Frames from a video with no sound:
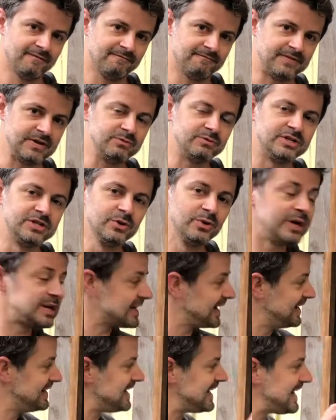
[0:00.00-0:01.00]
If you do it
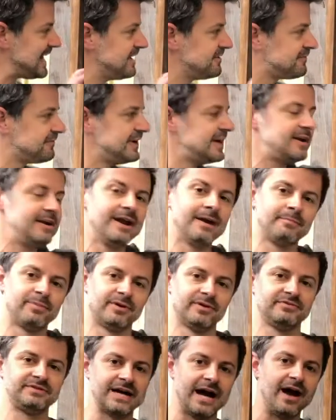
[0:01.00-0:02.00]
an infinite
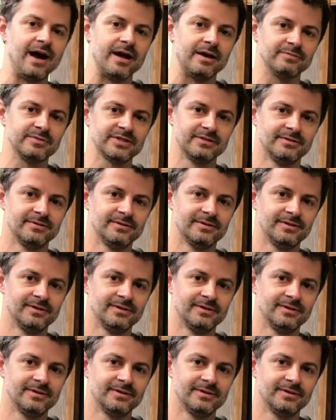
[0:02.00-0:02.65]
number of times,